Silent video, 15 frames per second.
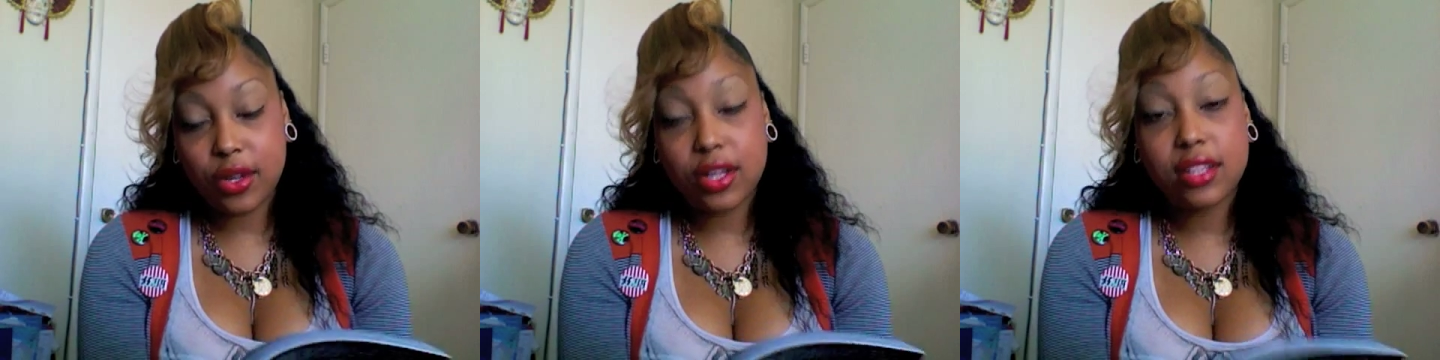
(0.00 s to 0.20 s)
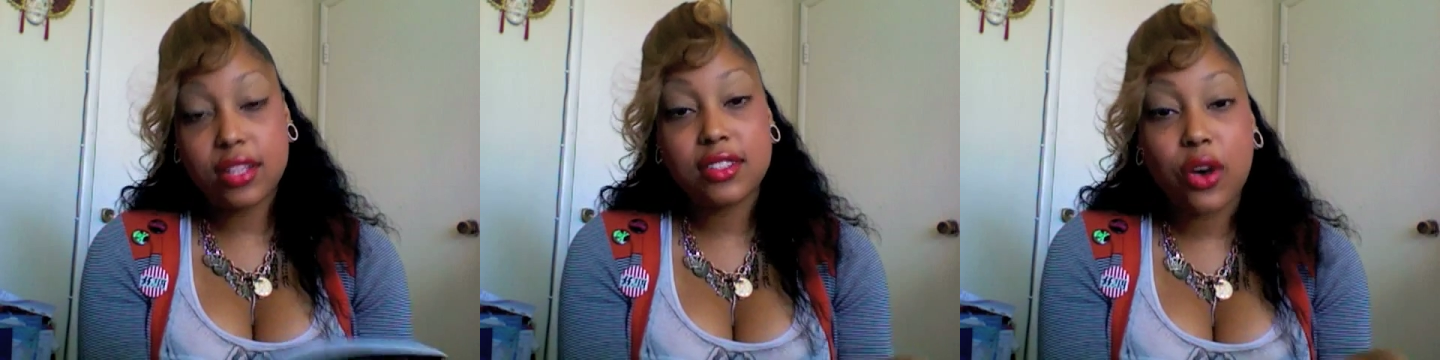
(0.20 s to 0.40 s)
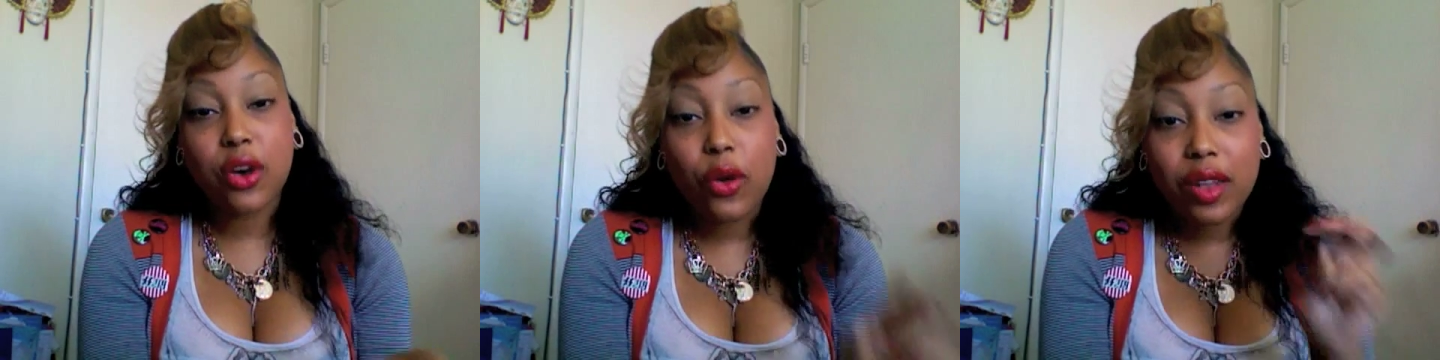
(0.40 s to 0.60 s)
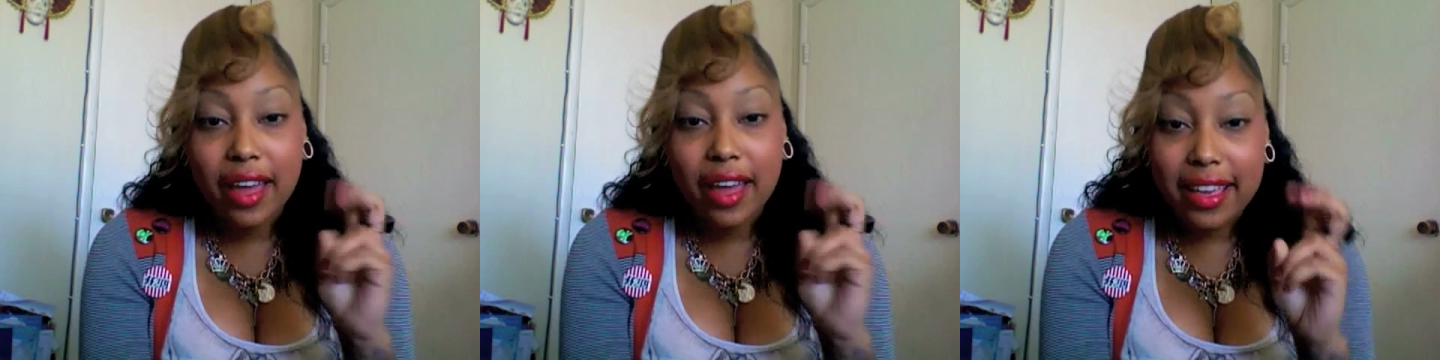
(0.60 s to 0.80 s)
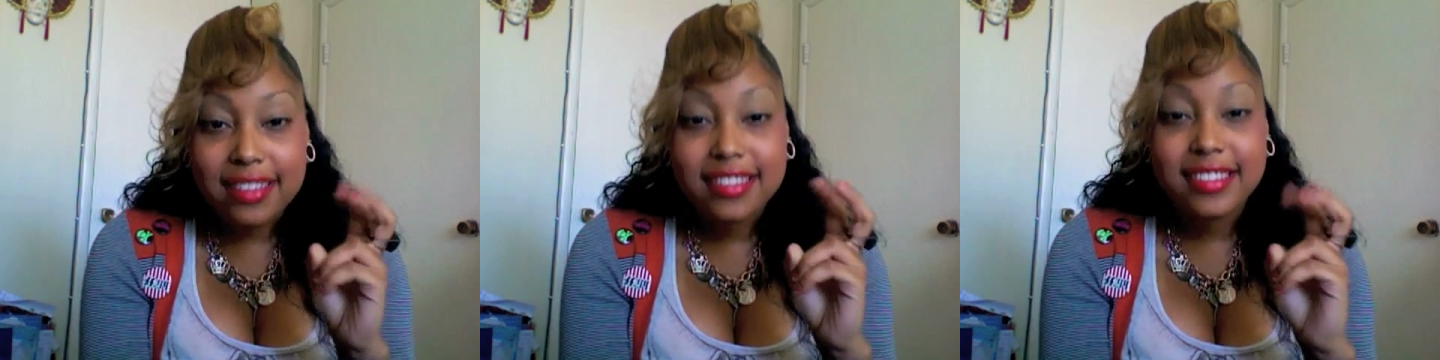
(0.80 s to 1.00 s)

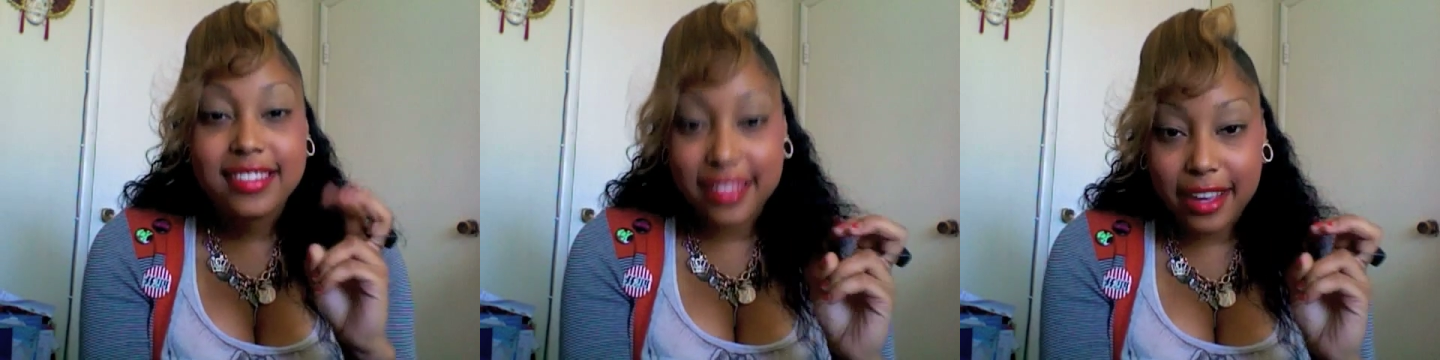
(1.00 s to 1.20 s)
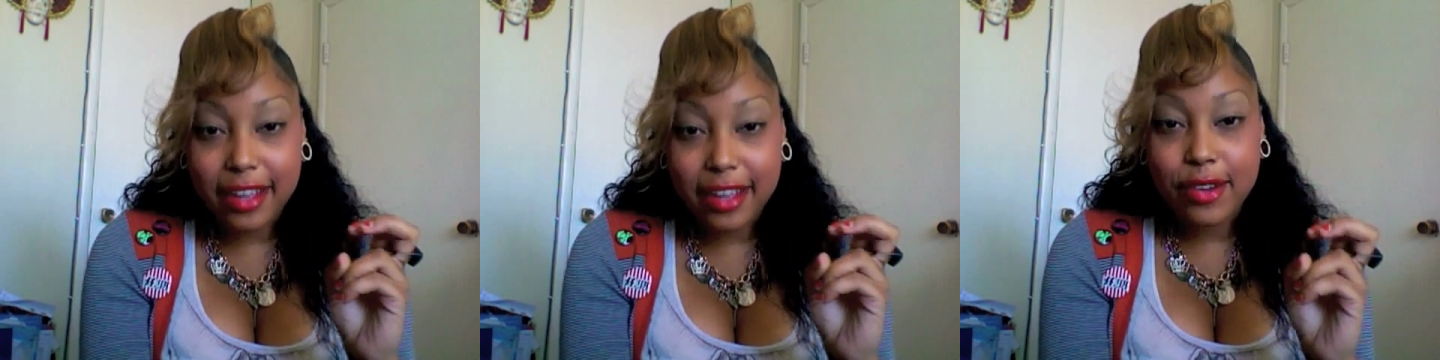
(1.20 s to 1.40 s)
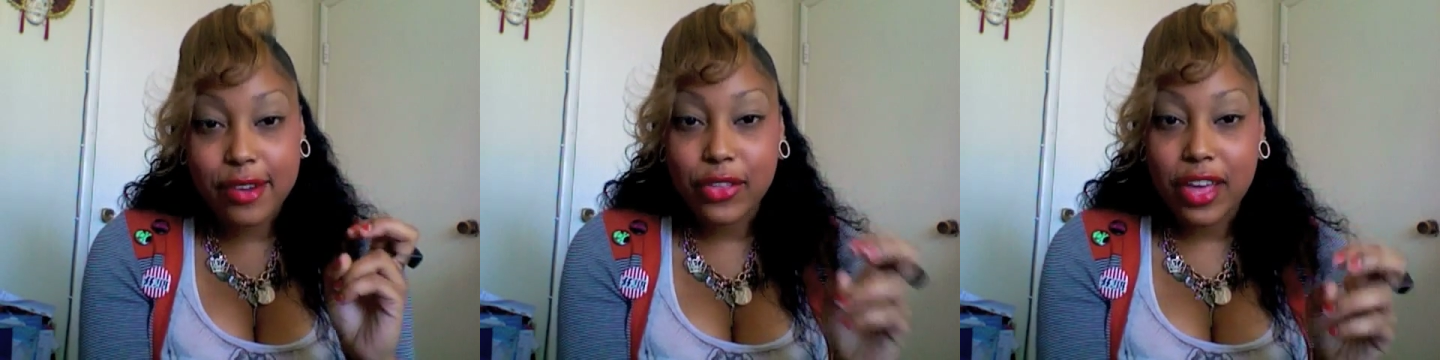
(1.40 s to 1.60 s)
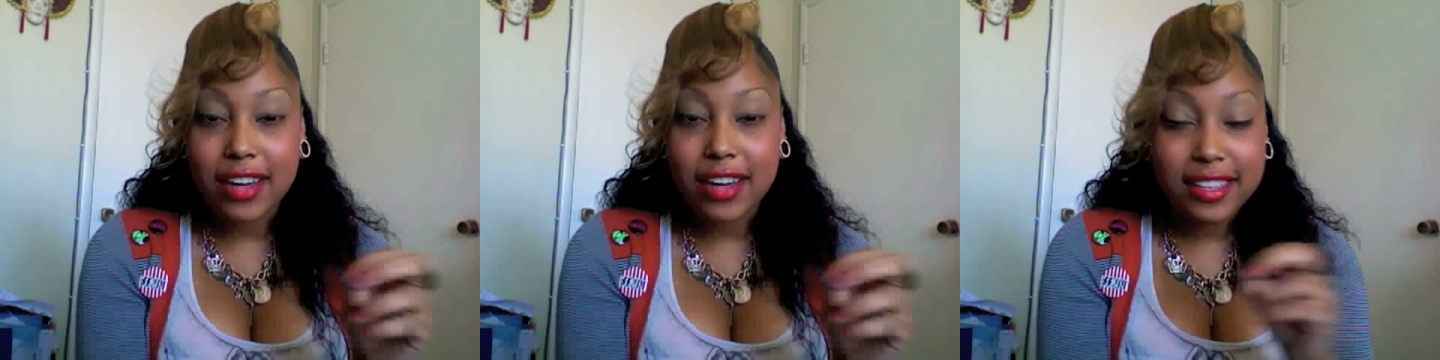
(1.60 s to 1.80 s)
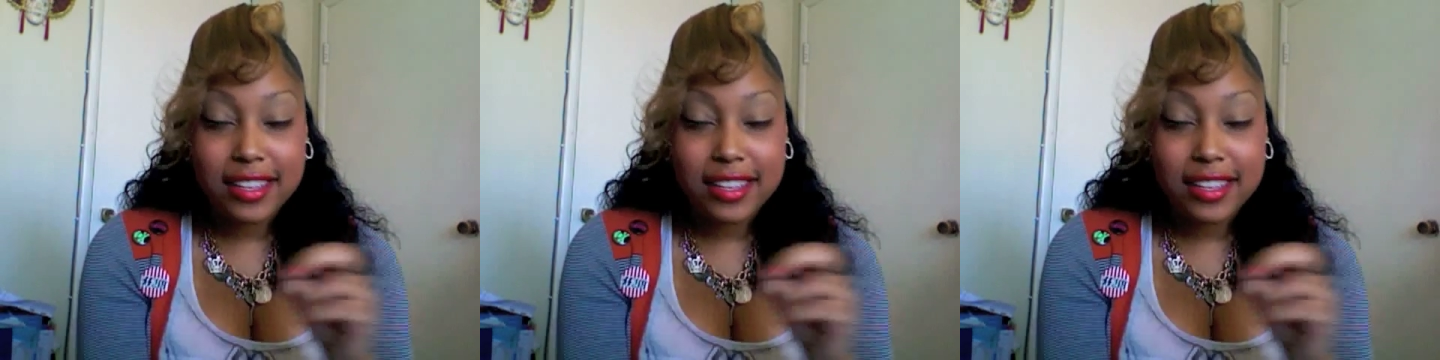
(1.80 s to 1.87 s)
adult-like stuff that